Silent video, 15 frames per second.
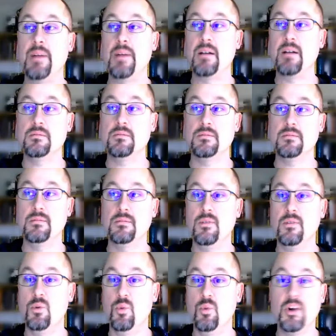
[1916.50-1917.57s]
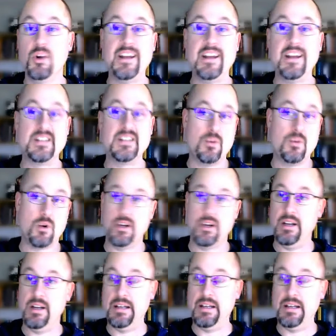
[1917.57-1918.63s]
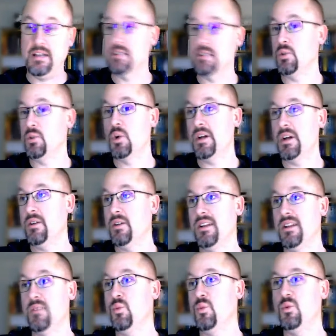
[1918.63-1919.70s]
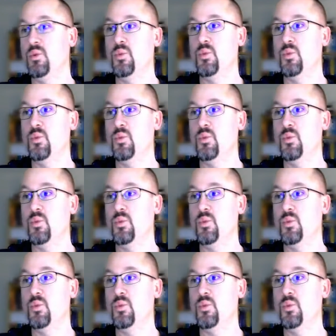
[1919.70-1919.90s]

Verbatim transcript: what isn't working, Nikki. So what like what do you